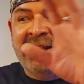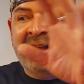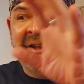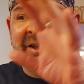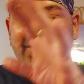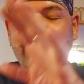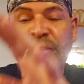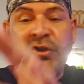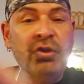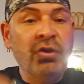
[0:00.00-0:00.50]

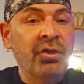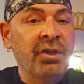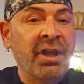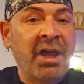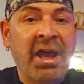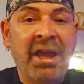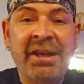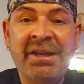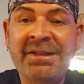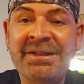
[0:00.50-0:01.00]
in
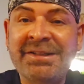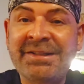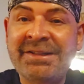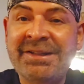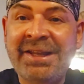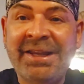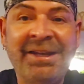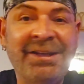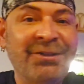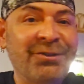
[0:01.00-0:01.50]
United
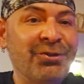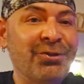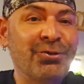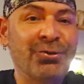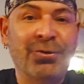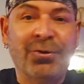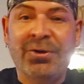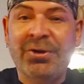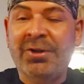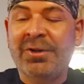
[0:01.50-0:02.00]
States
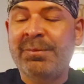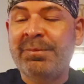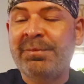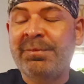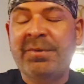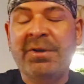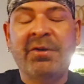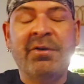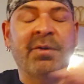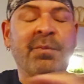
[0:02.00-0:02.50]
soil.
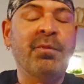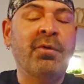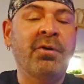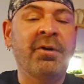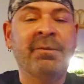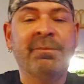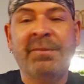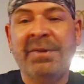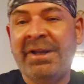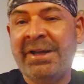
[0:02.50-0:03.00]
Period,
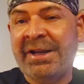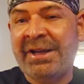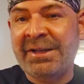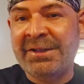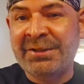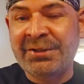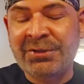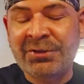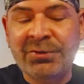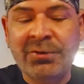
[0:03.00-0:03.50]
point blank,
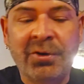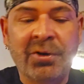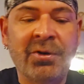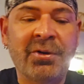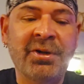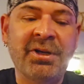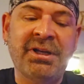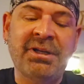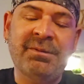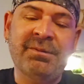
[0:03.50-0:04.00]
end of
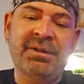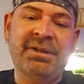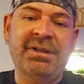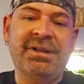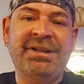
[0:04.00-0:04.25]
story.